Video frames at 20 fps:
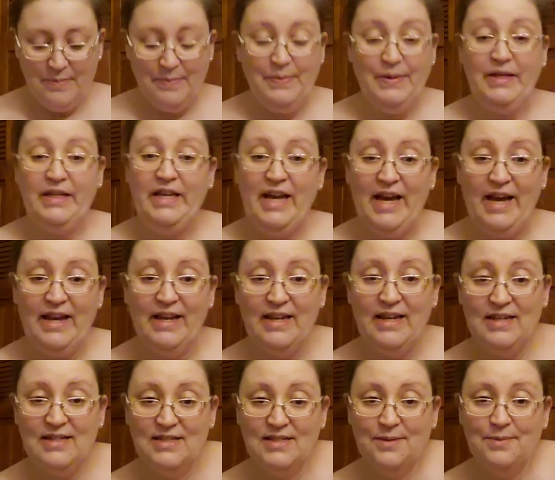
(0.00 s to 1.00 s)
But yeah, I
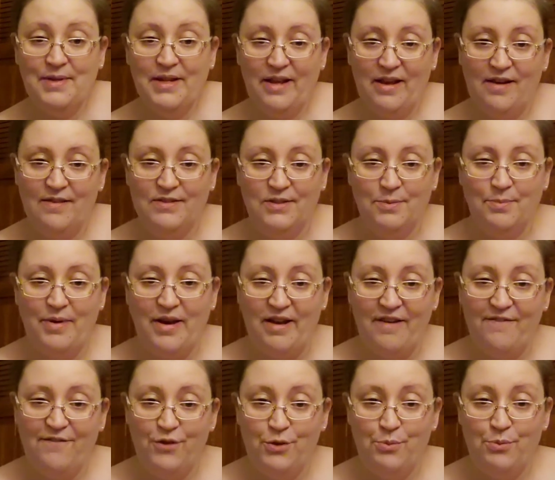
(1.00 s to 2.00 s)
guess I'm going to have to buy
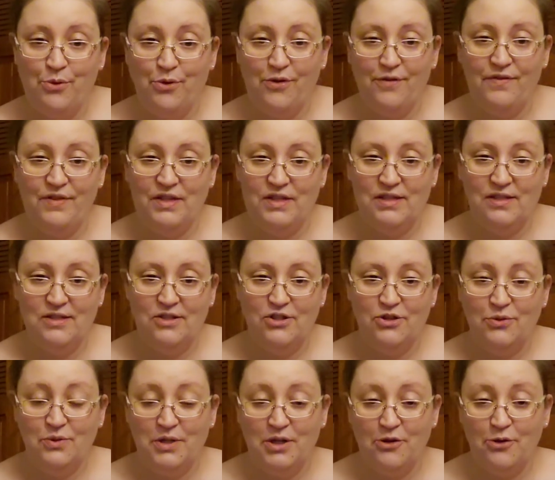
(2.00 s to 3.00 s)
a few more of these and
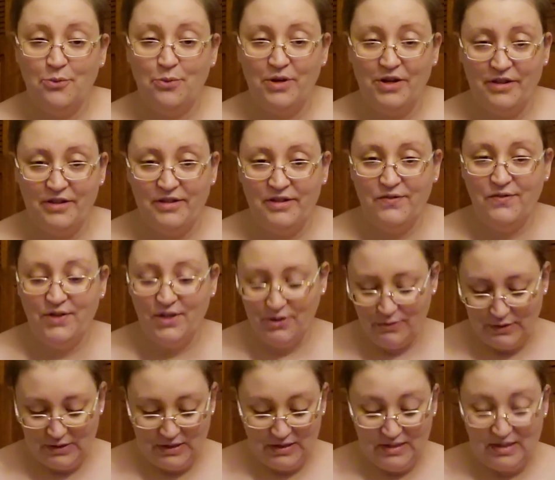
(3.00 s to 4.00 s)
do another one of these
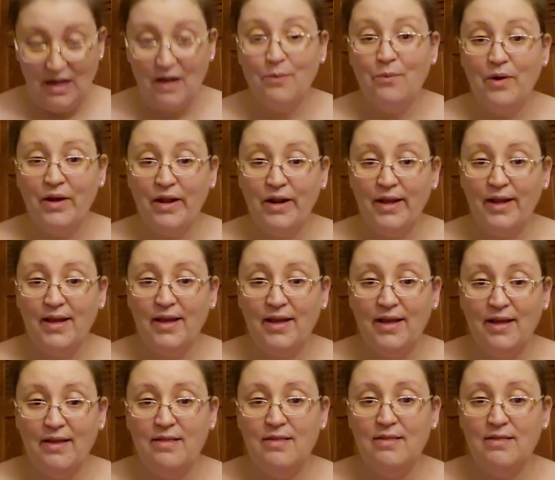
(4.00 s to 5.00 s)
videos because I want to
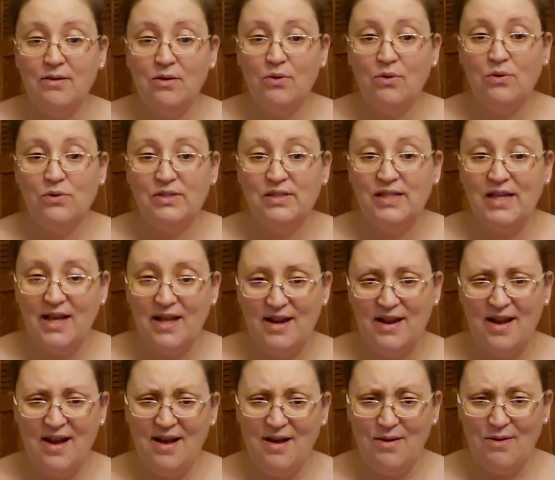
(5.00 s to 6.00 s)
get the whole set
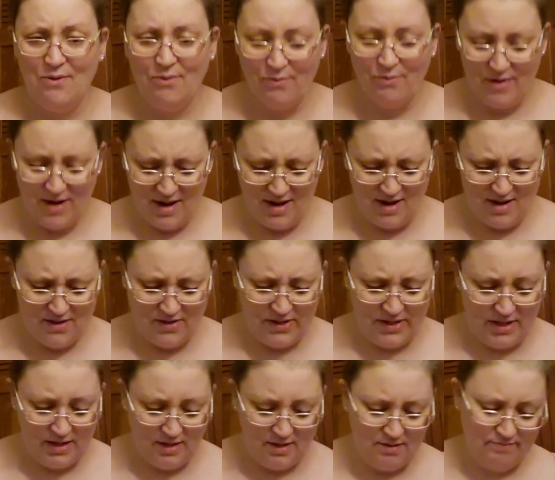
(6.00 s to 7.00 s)
now, right?
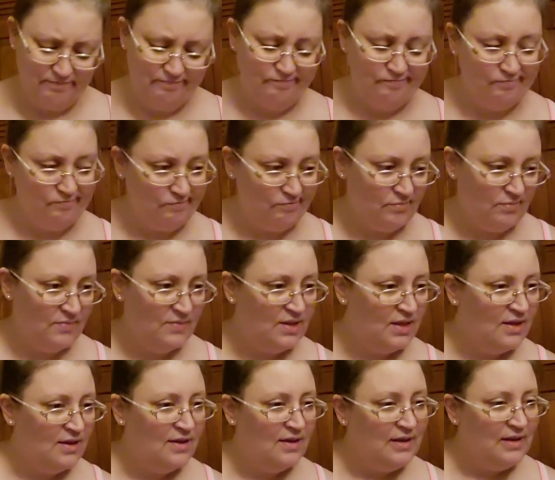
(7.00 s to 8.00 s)
Like,
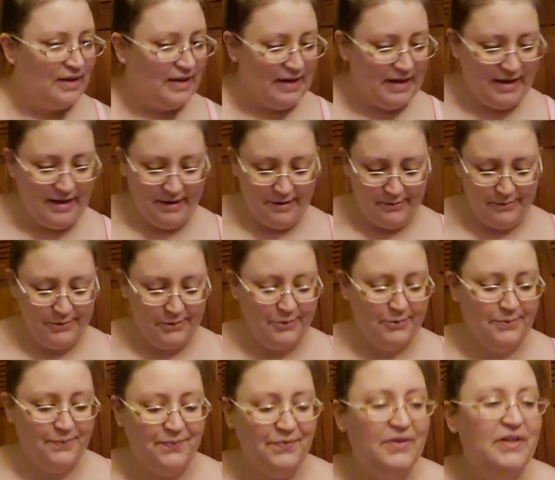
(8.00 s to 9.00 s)
I don't know.